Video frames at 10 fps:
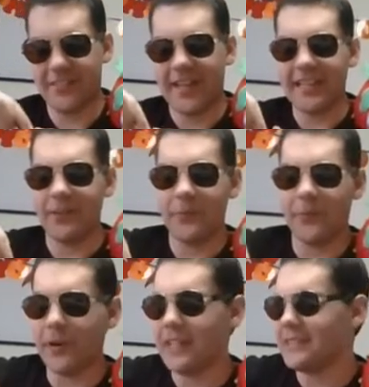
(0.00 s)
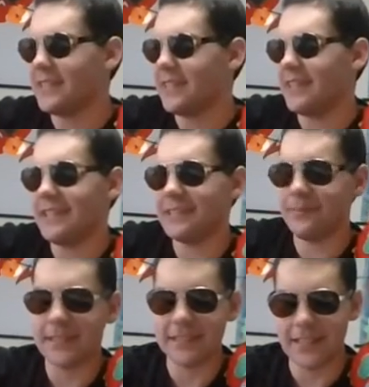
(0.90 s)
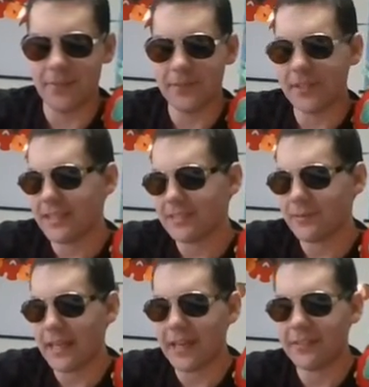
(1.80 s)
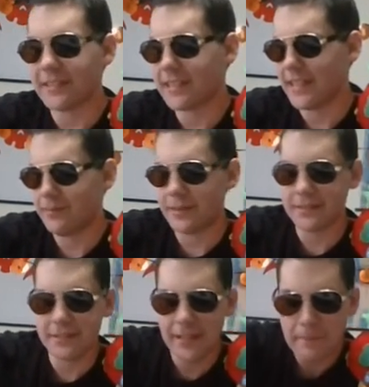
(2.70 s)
I get west and east mixed up. Don't ask me how this happens.